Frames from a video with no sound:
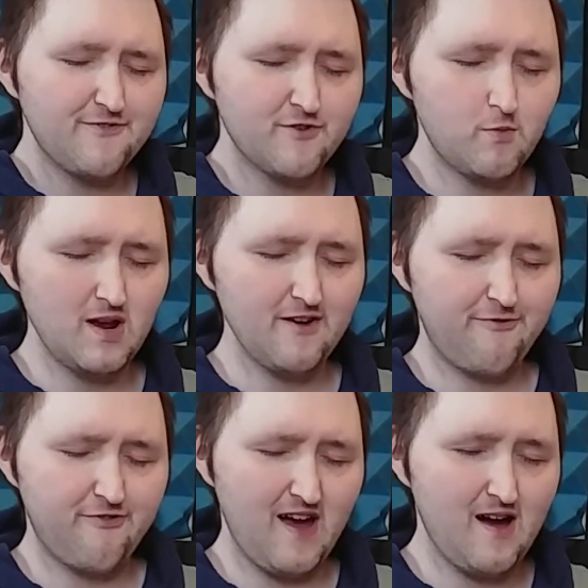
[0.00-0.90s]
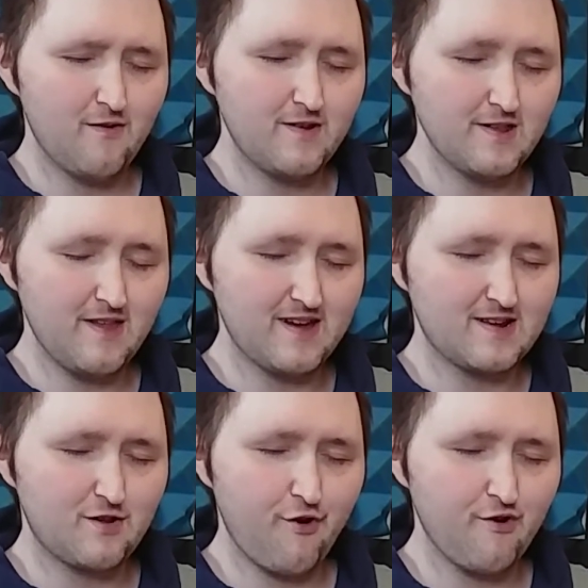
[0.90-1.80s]
from what I've found, it
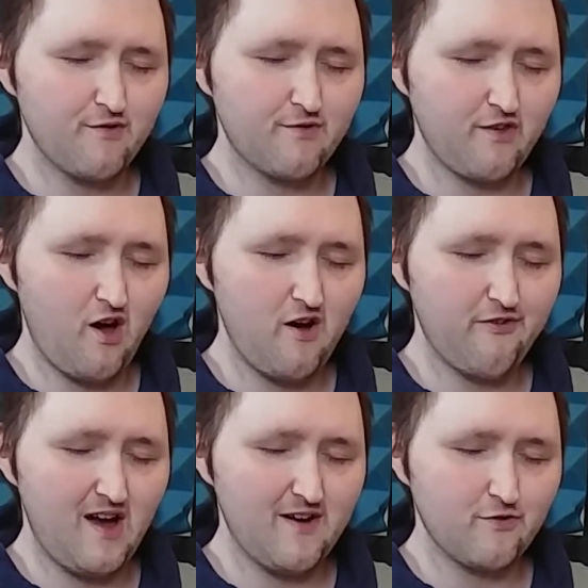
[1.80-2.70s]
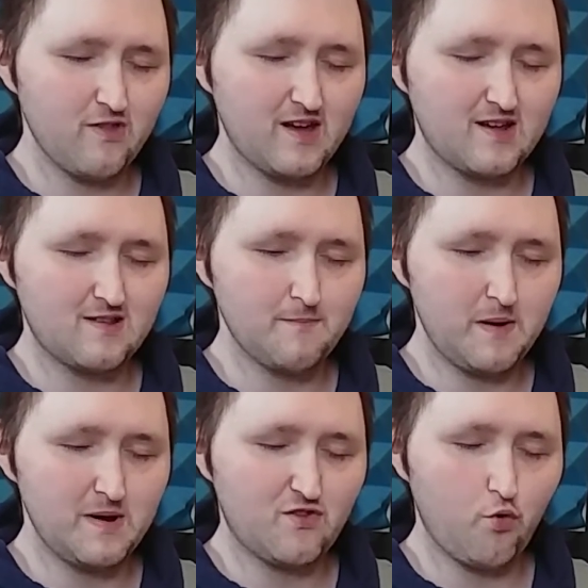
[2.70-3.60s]
like turns off after like
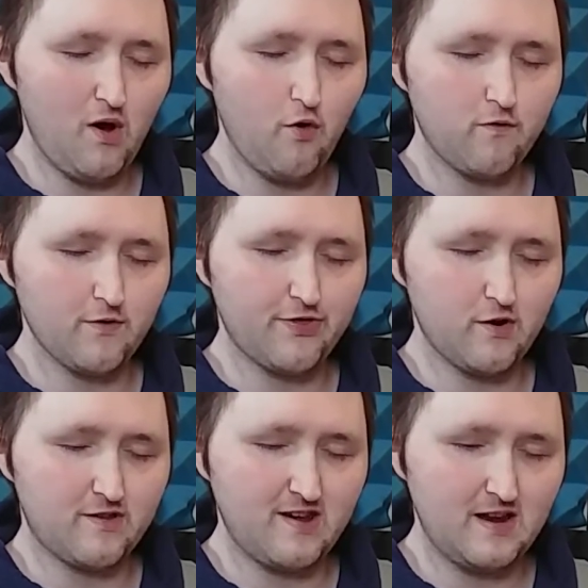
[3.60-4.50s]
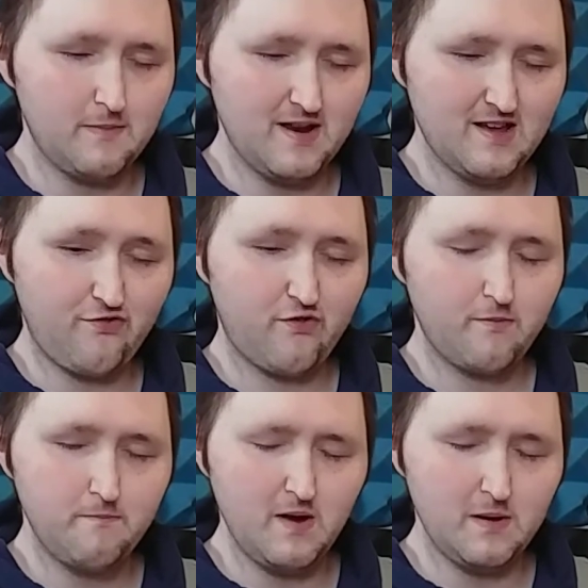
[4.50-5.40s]
maybe 12 or 13
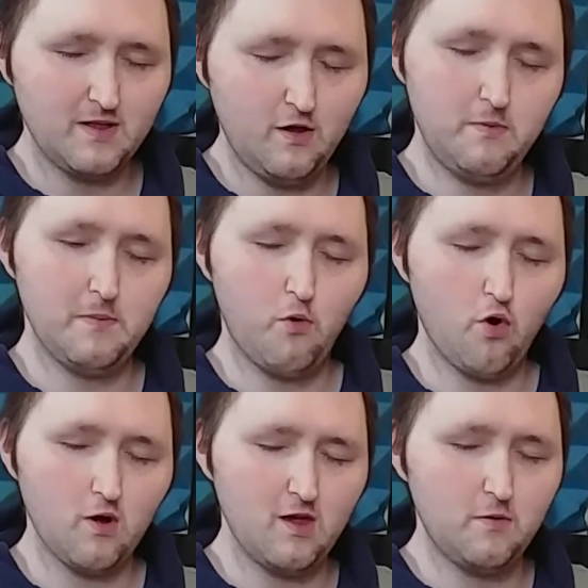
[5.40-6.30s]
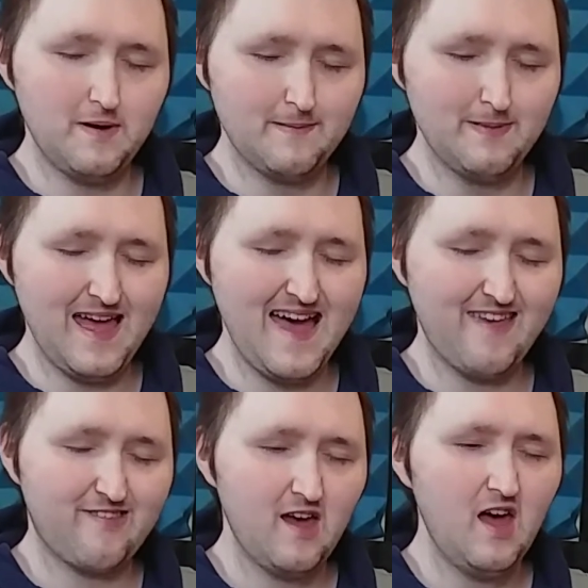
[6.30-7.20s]
minutes, maybe a little bit more, a little bit
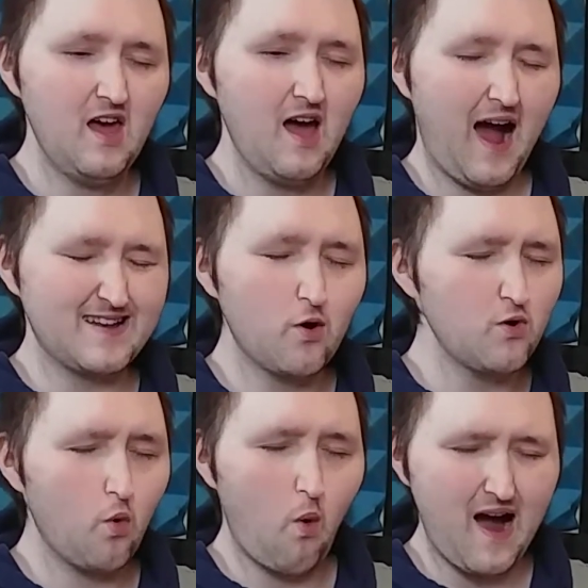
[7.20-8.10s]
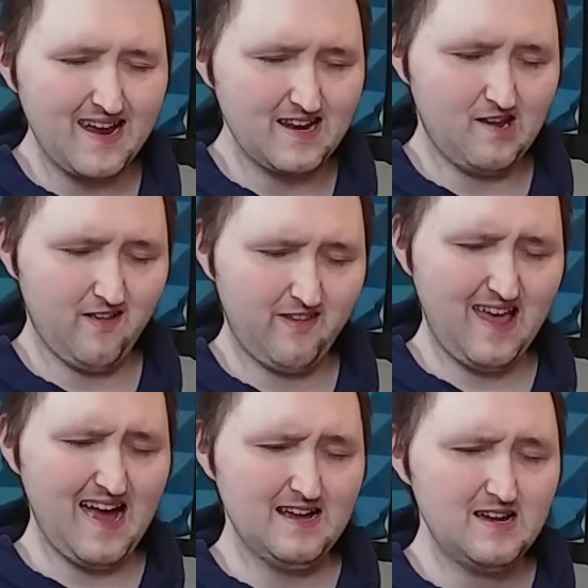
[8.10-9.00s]
less. I don't know why it does
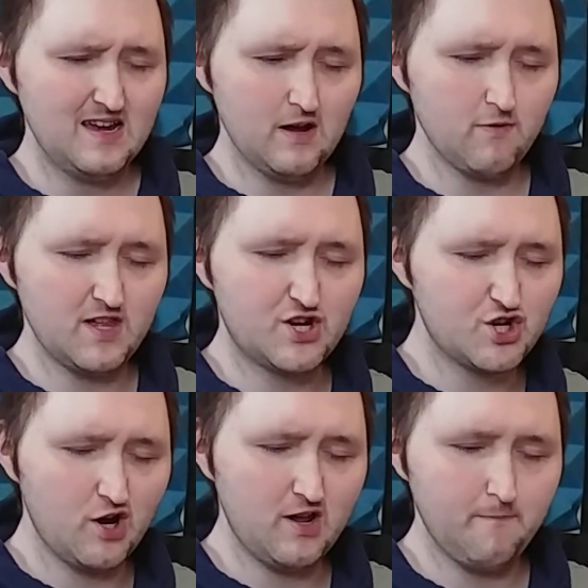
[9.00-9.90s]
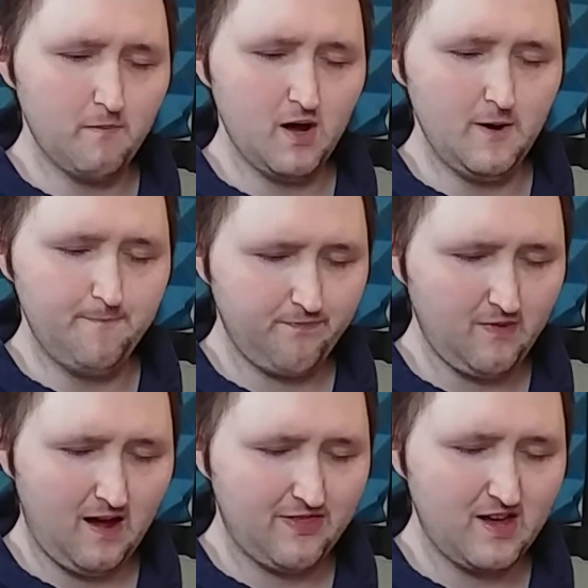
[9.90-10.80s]
that. It really shouldn't, but
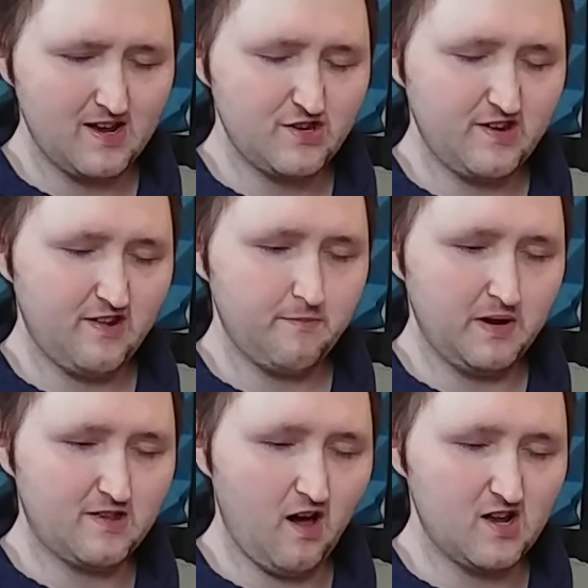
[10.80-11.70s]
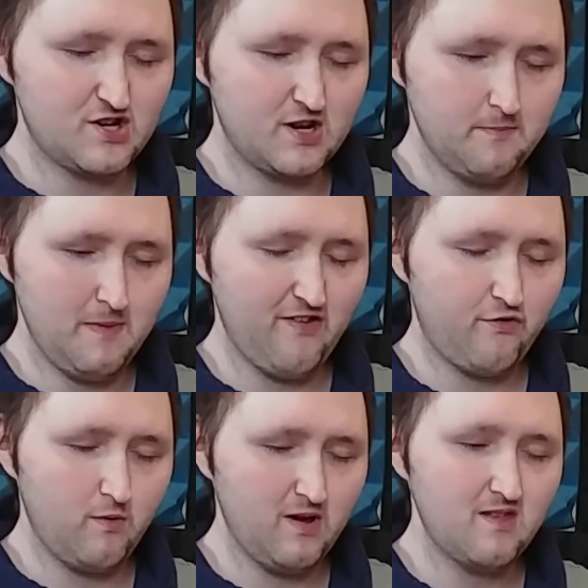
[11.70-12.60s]
I think it just needs to be touched and
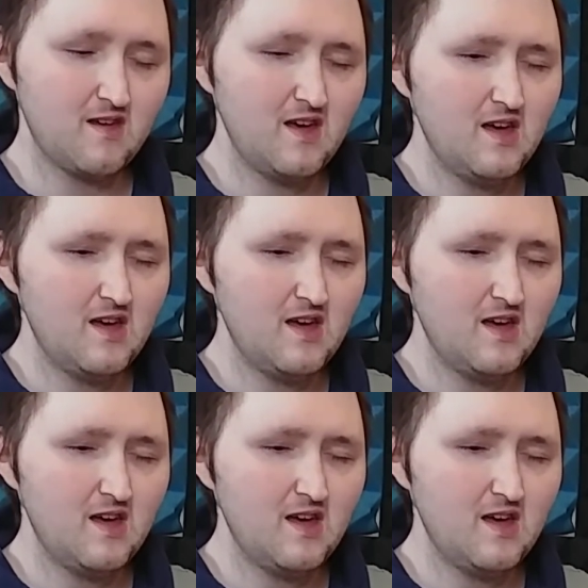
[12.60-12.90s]
messed with